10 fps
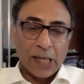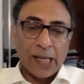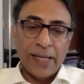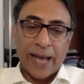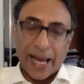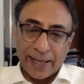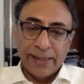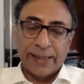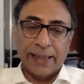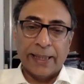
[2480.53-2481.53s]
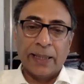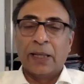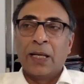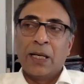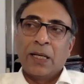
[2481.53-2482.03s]
inherently
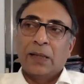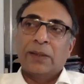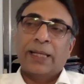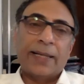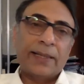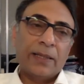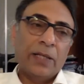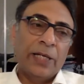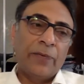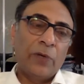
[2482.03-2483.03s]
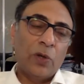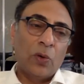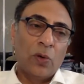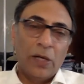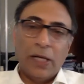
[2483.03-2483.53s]
that it would
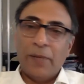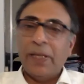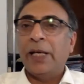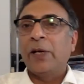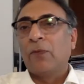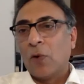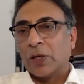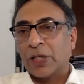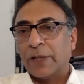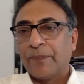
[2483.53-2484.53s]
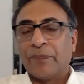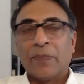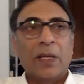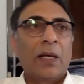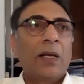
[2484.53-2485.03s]
only be invoked
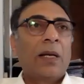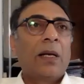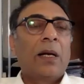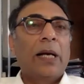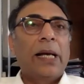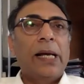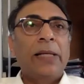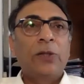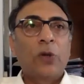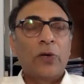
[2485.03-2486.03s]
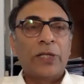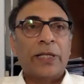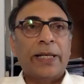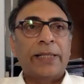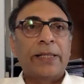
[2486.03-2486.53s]
in those
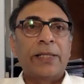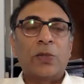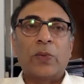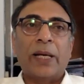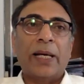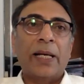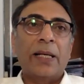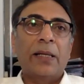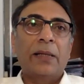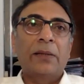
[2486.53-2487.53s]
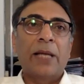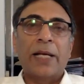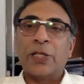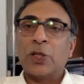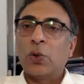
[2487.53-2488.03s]
cases where there
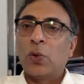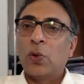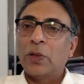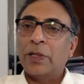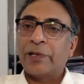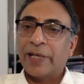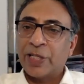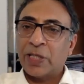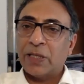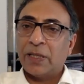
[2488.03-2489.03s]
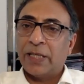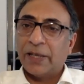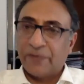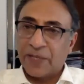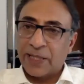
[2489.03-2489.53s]
is no trust
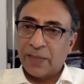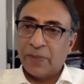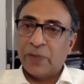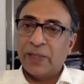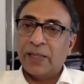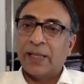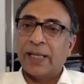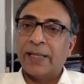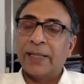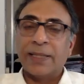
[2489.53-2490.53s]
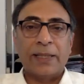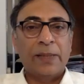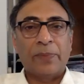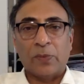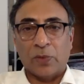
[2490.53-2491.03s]
deficit between the lenders and
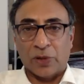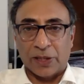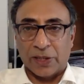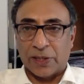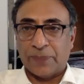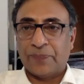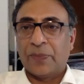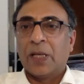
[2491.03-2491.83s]
the promoters,